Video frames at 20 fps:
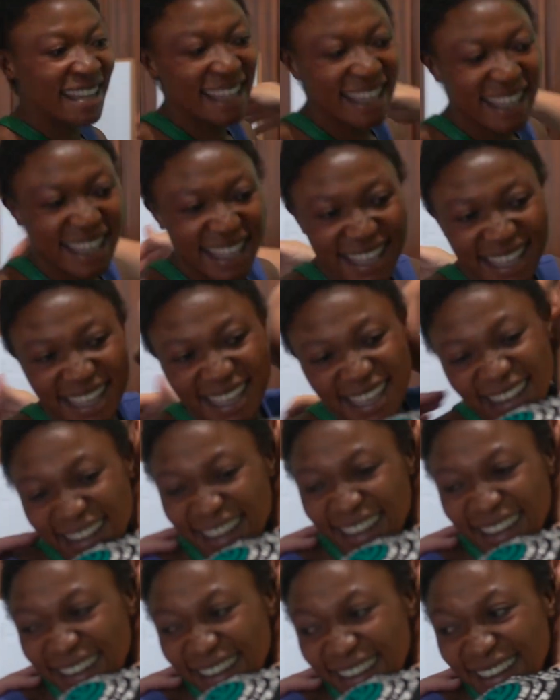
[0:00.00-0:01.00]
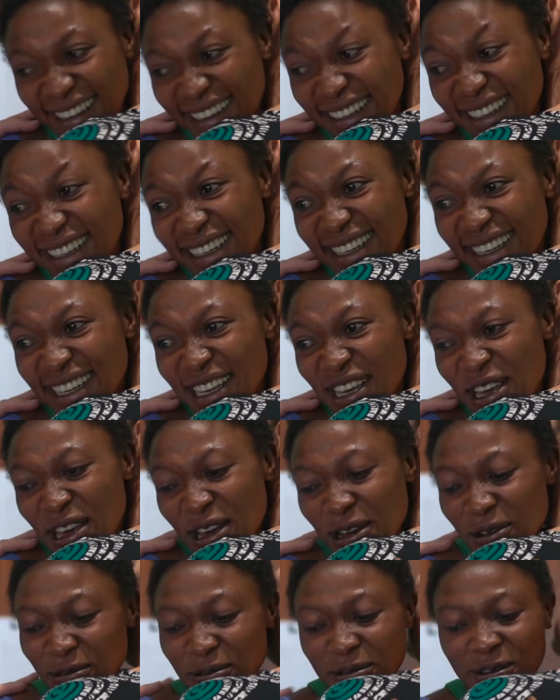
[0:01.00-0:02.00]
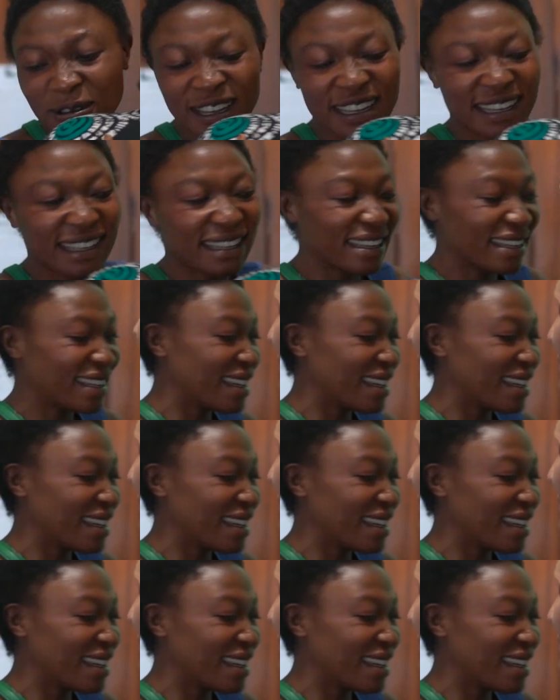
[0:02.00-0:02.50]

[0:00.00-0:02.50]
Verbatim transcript: Because you give, we are able